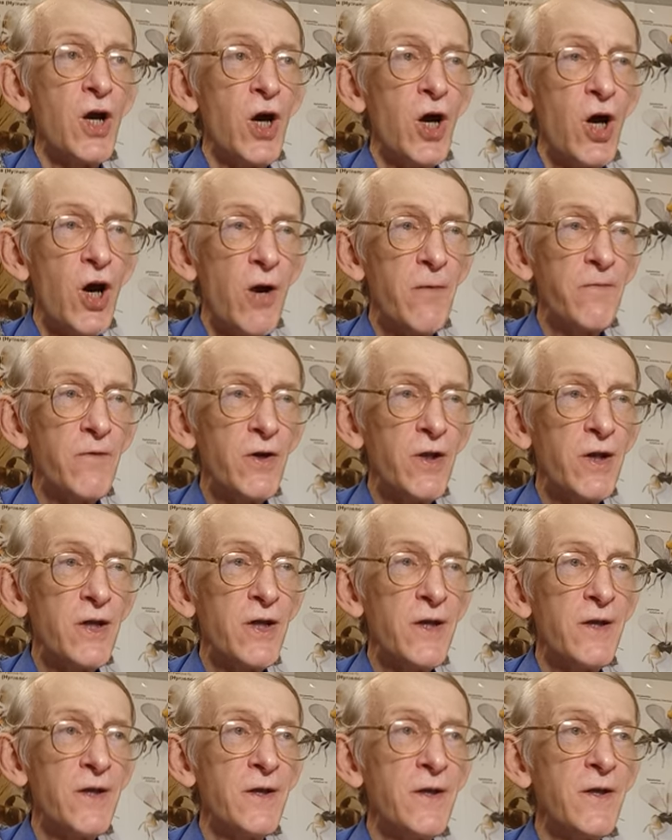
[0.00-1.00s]

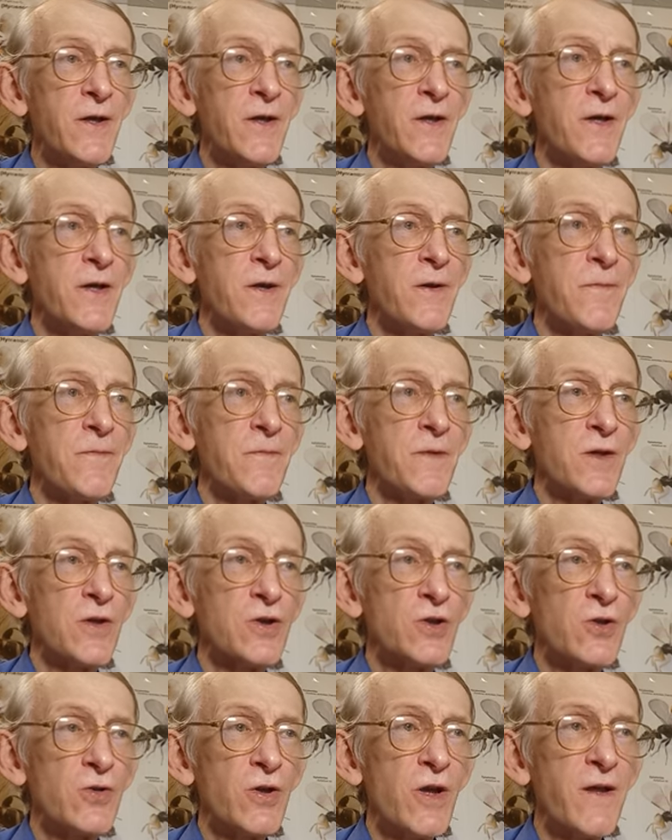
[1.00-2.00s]
Hopefully,
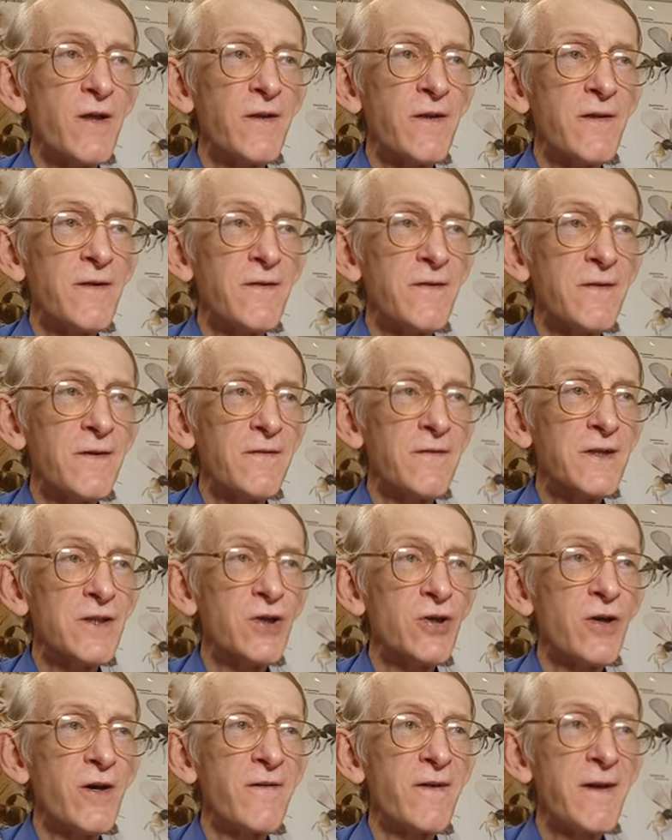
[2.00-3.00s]
the
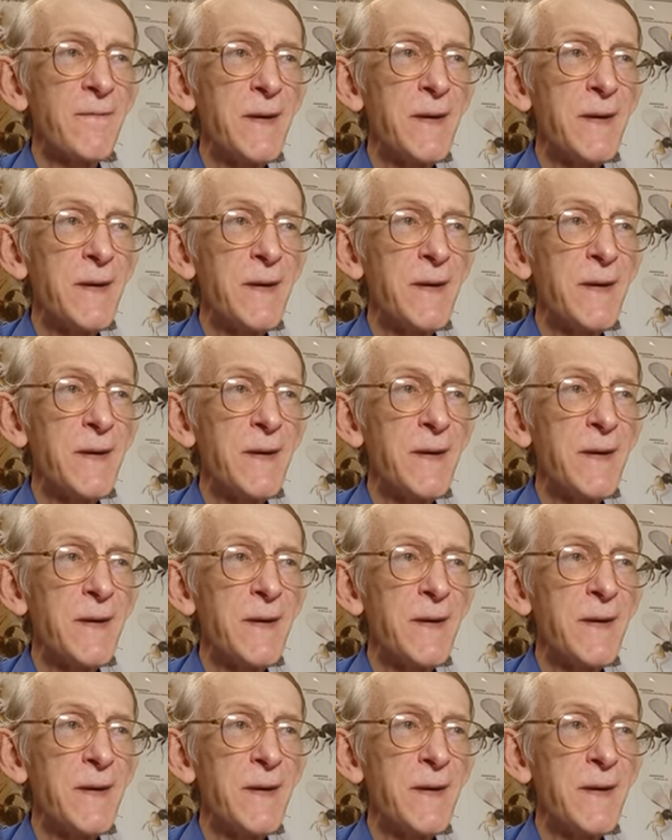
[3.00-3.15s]
sooner the